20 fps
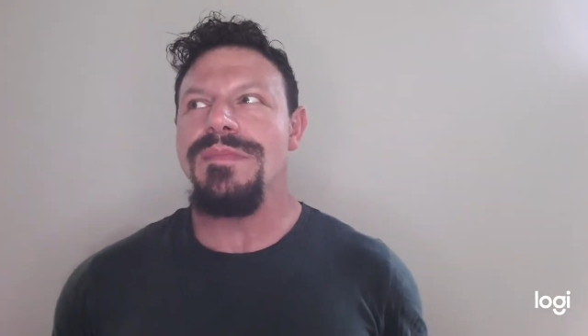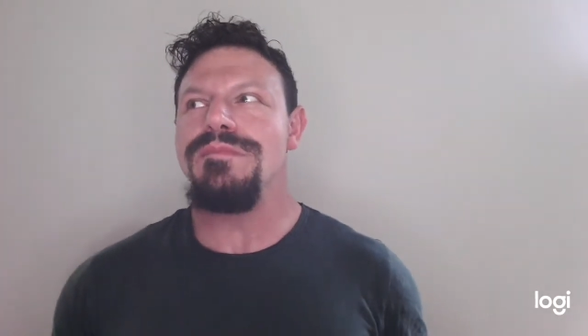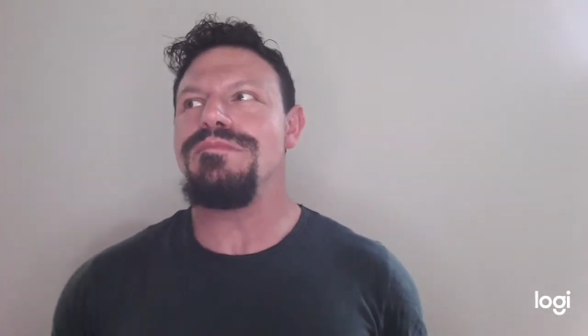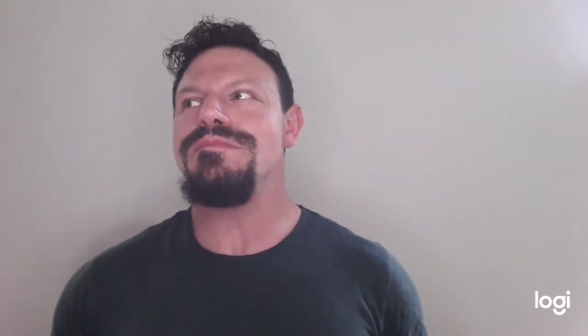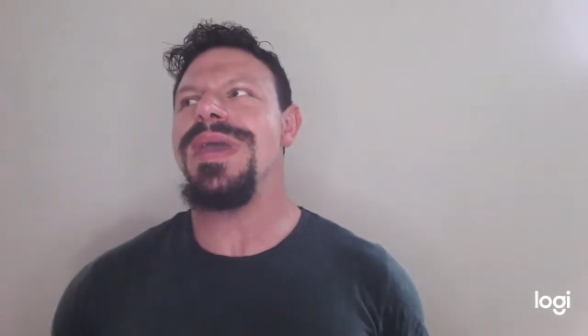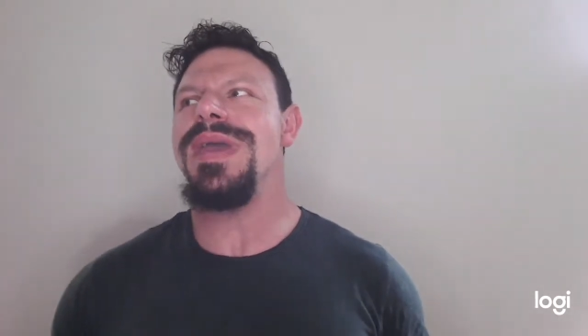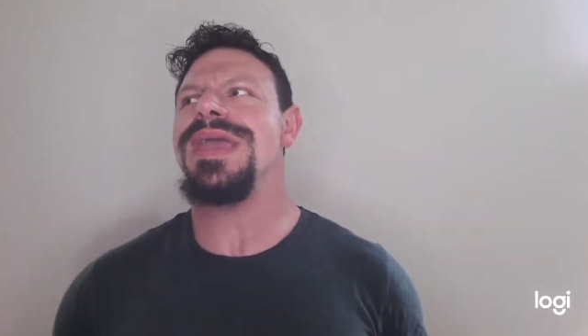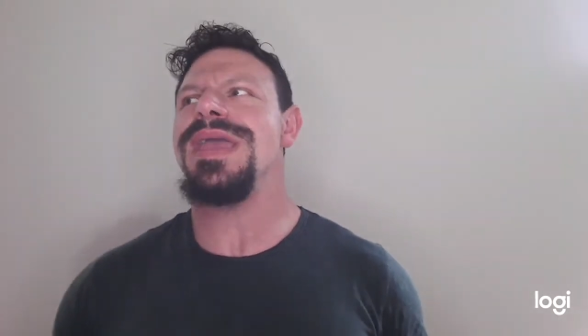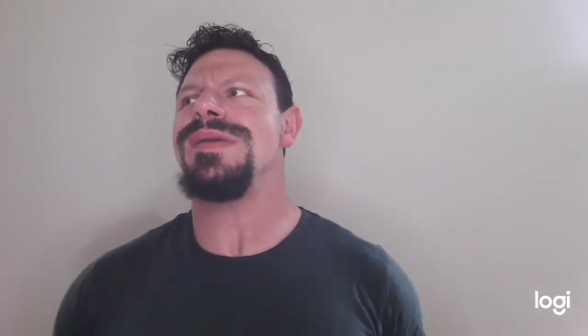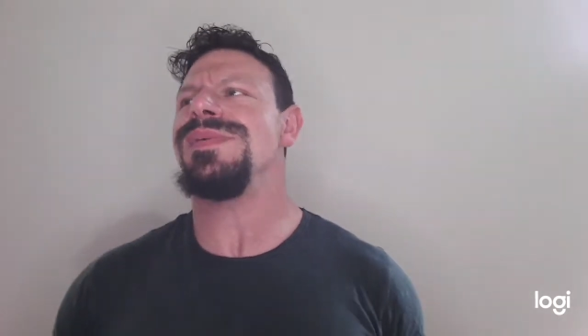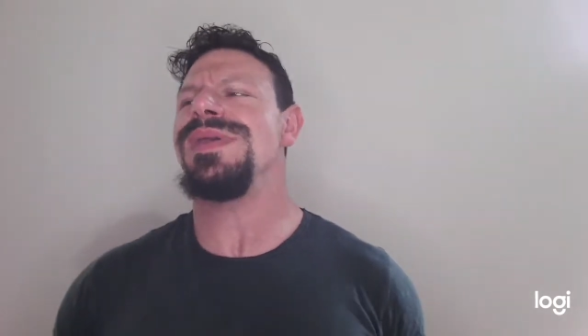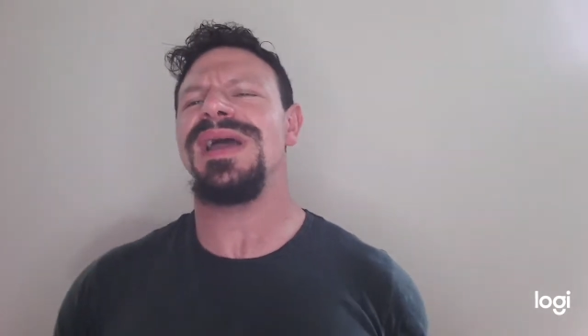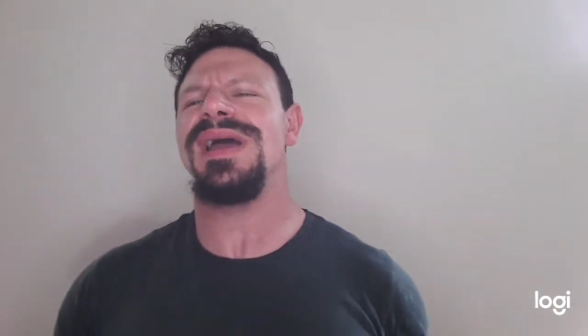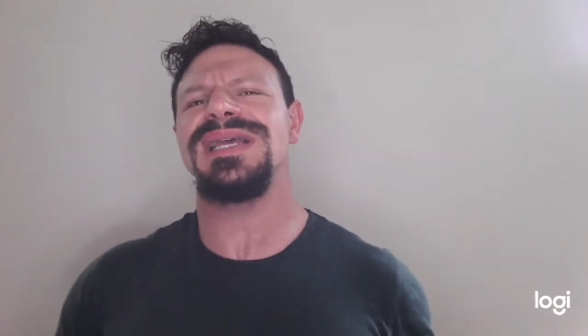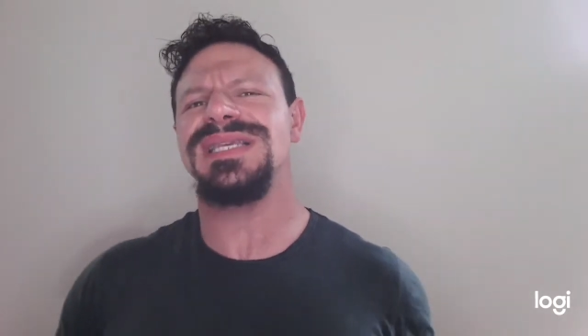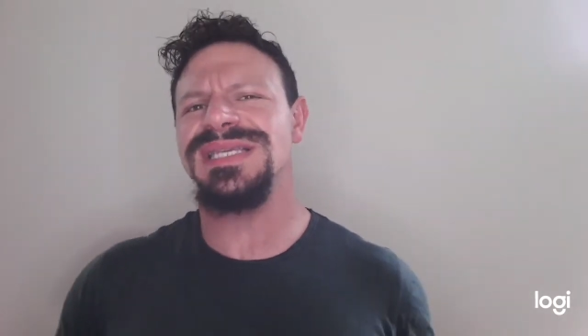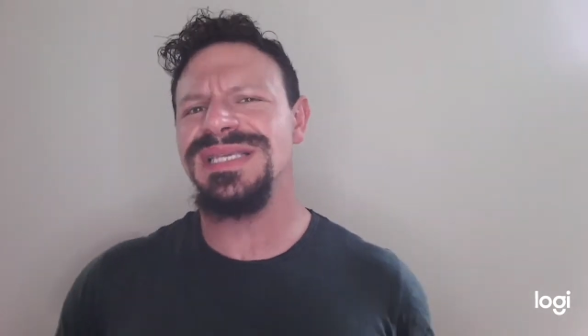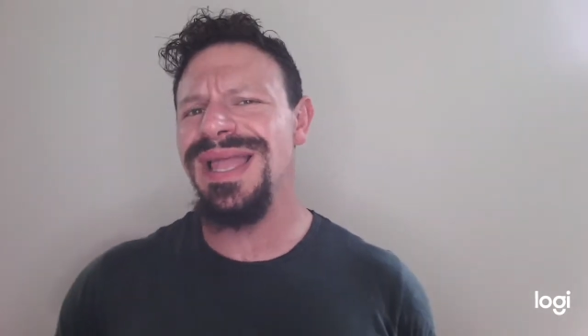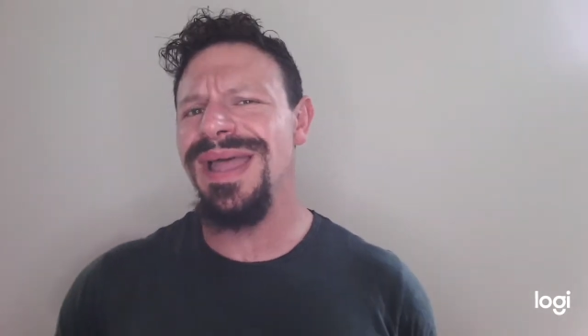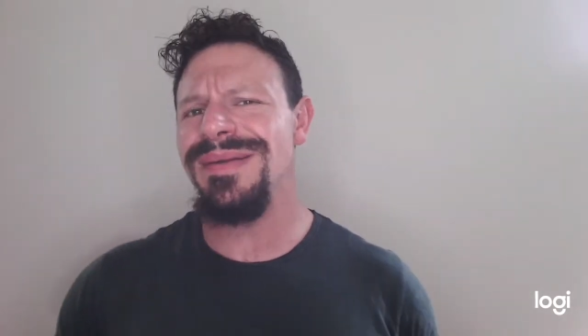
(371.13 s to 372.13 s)
Maybe
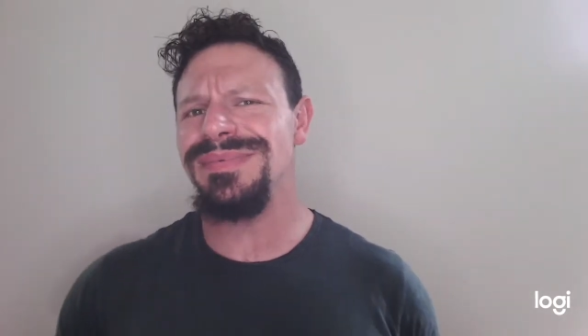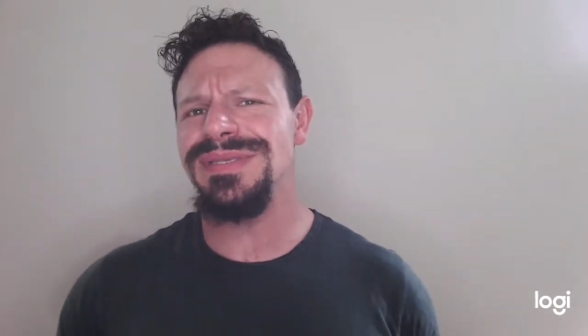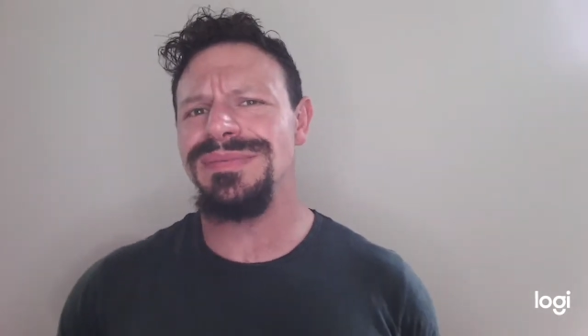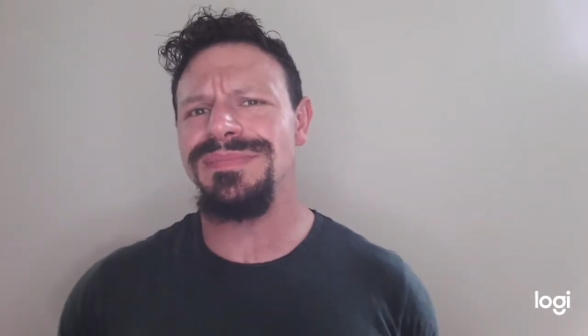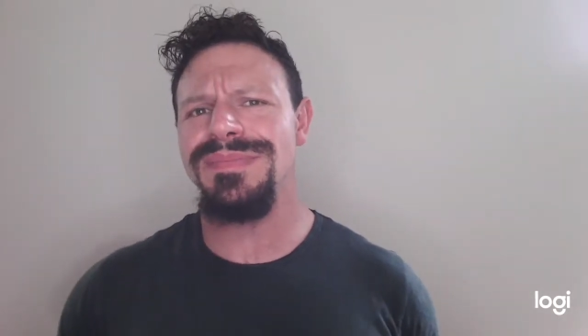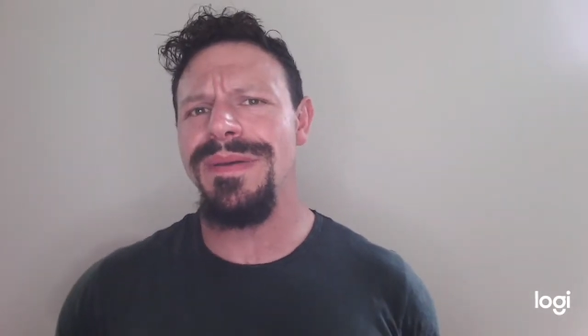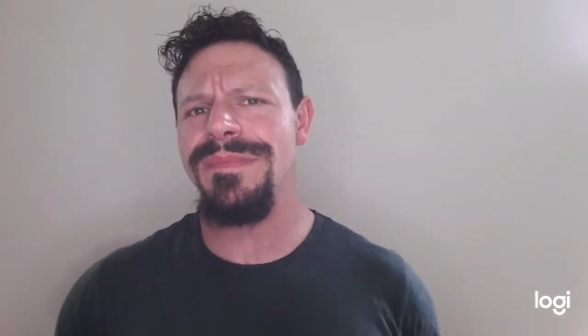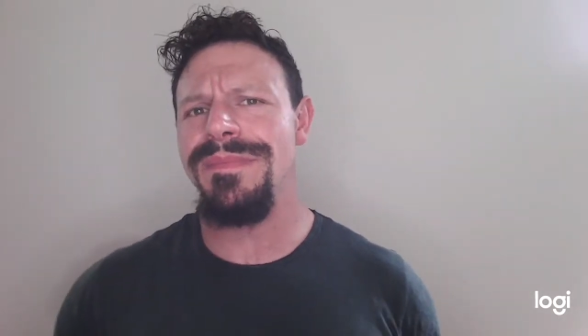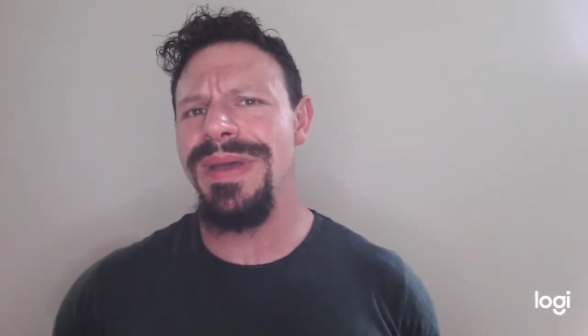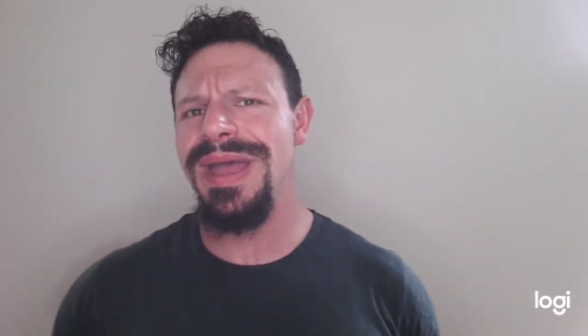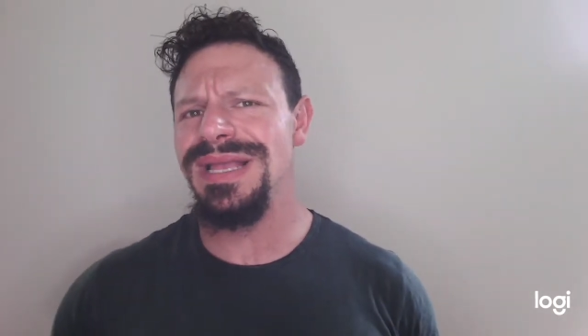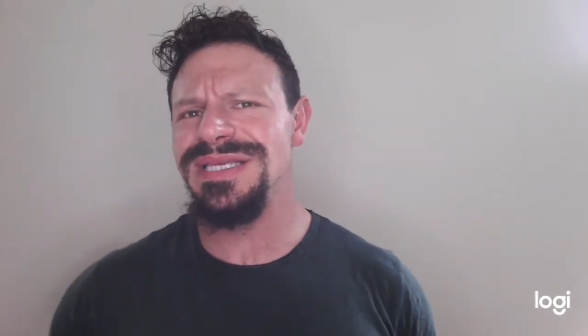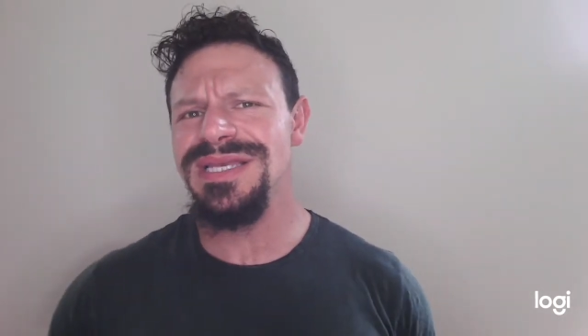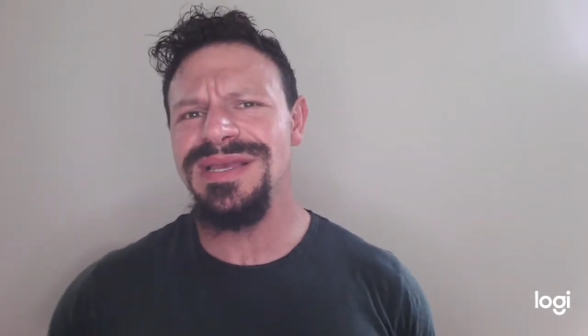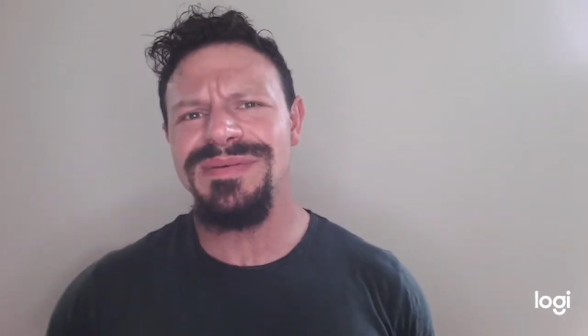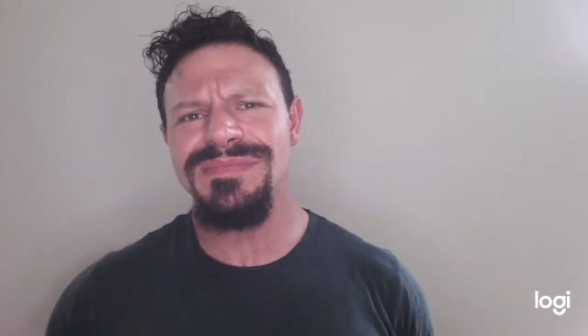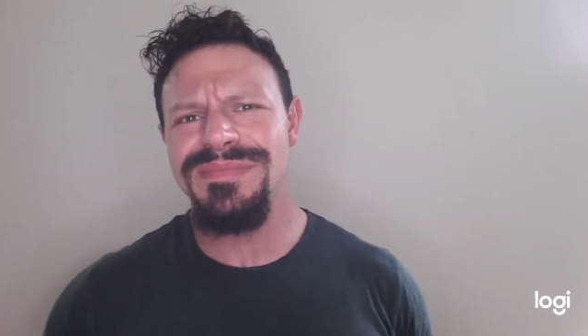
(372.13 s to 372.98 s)
I slept a bit better.